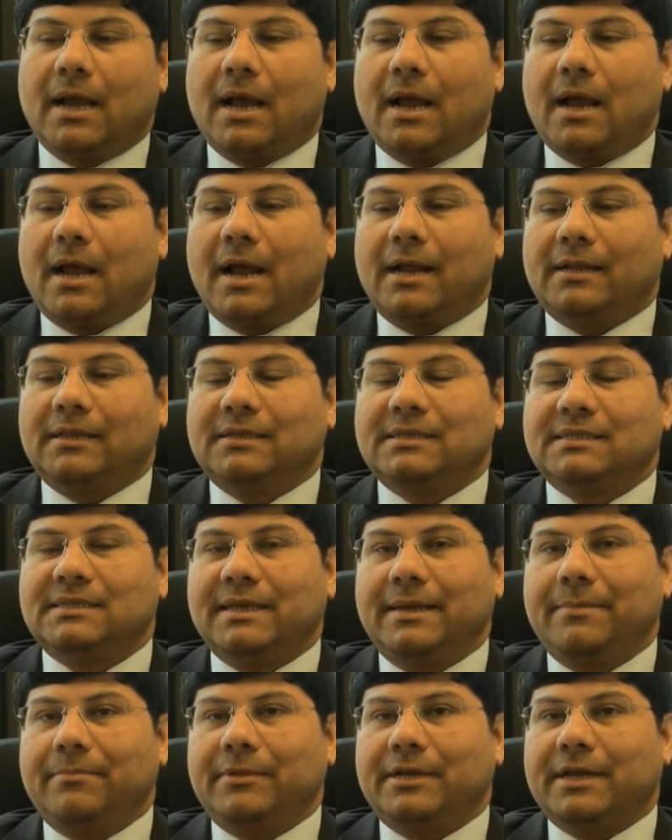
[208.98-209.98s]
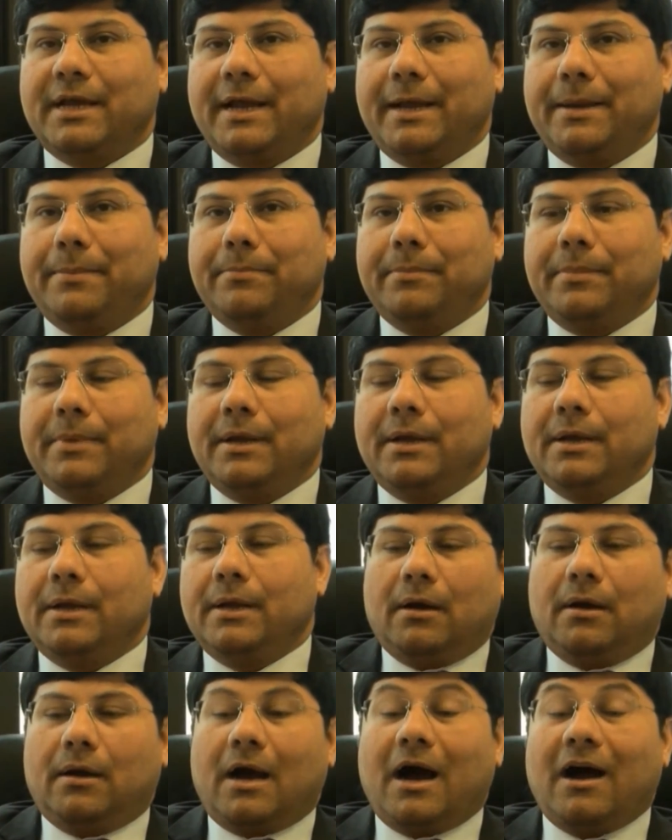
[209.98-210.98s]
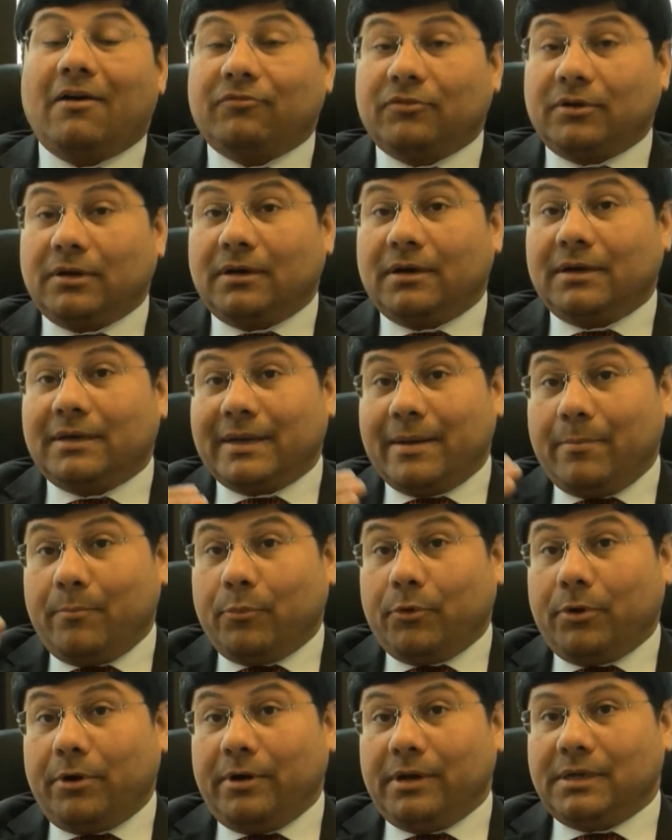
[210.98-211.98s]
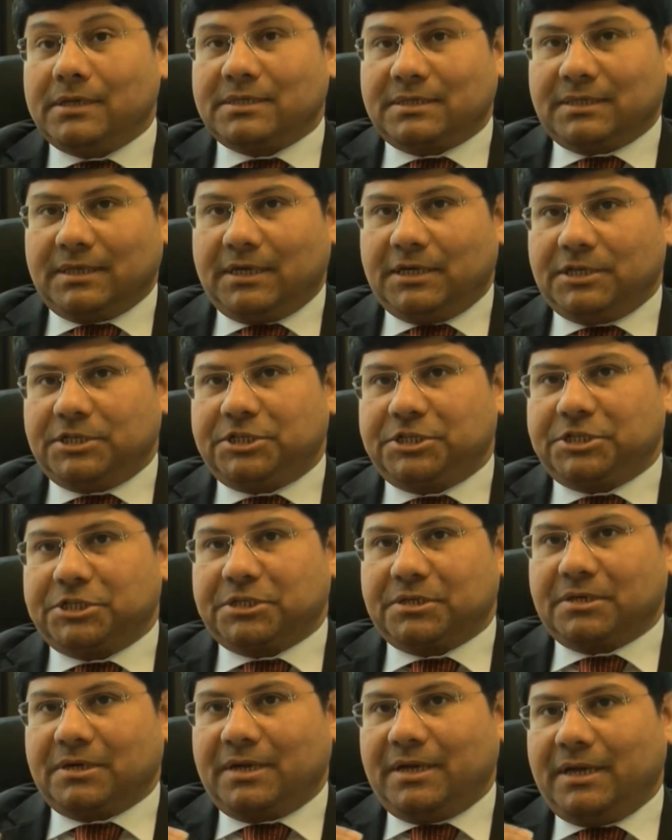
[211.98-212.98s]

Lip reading: At the same time, after a temporary surge